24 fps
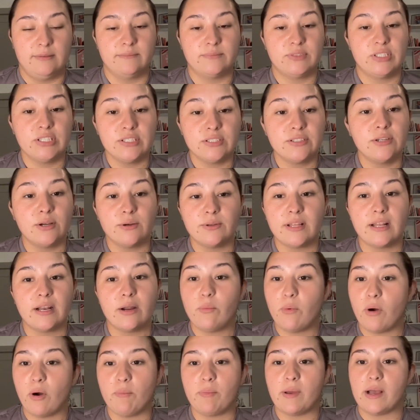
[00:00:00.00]
just know that it
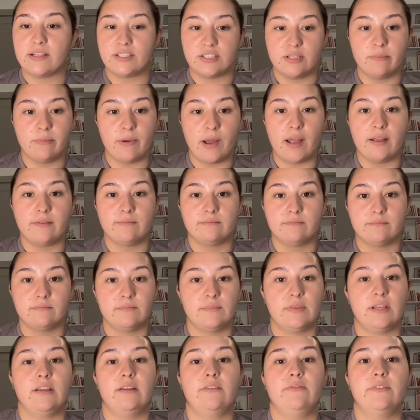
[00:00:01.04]
won't pass you by
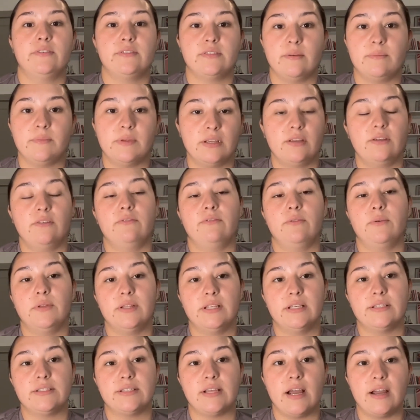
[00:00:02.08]
if it's something you fully
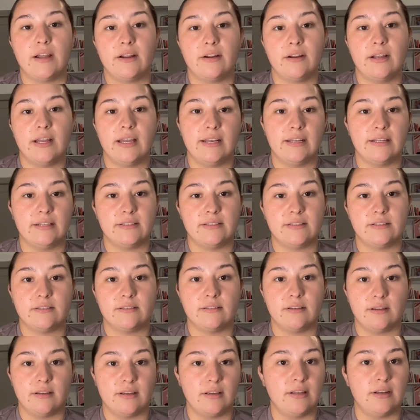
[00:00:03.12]
desire and it's
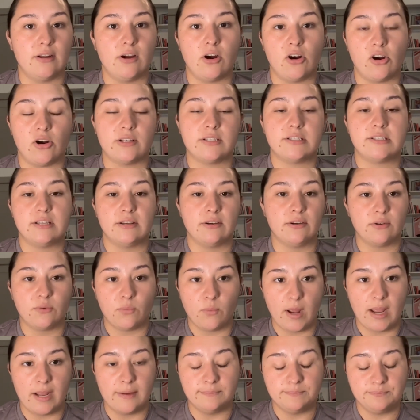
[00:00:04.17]
in a heart-centered
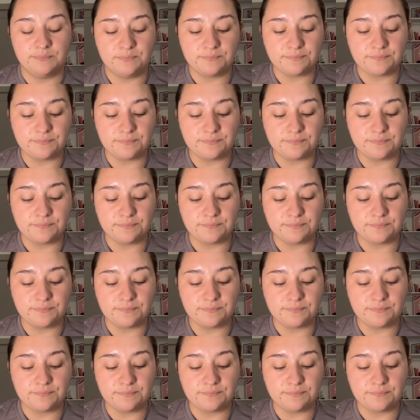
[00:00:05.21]
way.